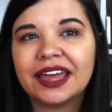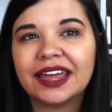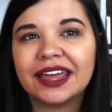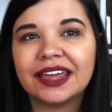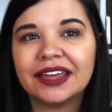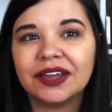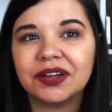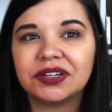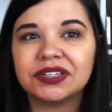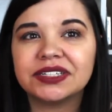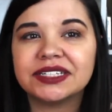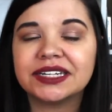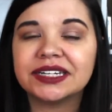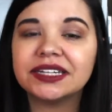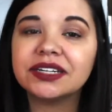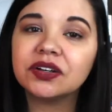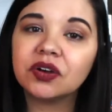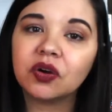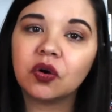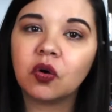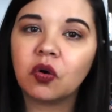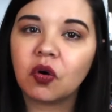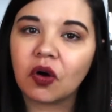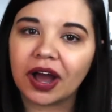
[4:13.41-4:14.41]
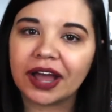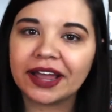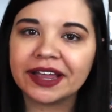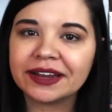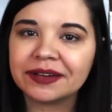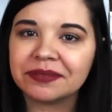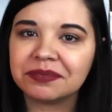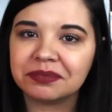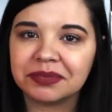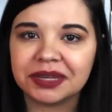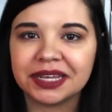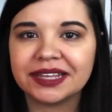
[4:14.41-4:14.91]
it didn't
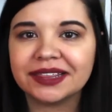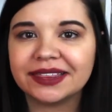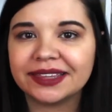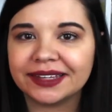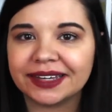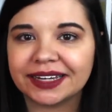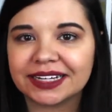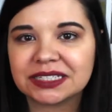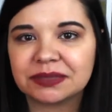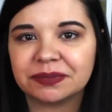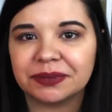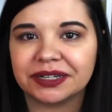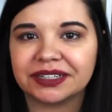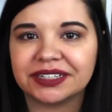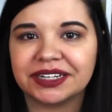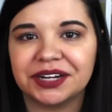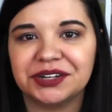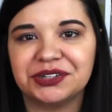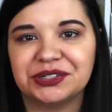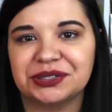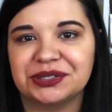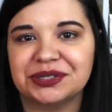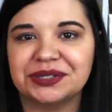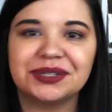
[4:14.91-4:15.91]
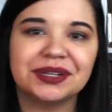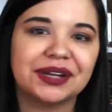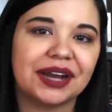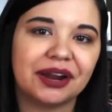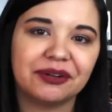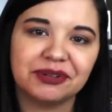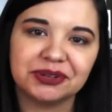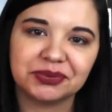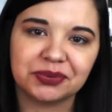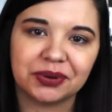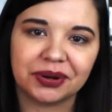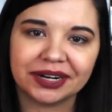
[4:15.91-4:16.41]
quite meet the expectations that I
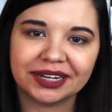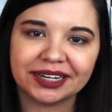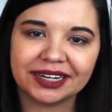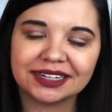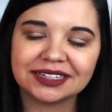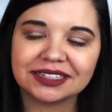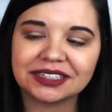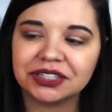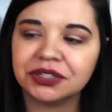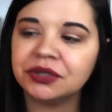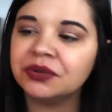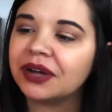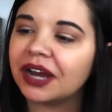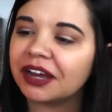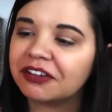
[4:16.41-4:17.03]
was wanting it to.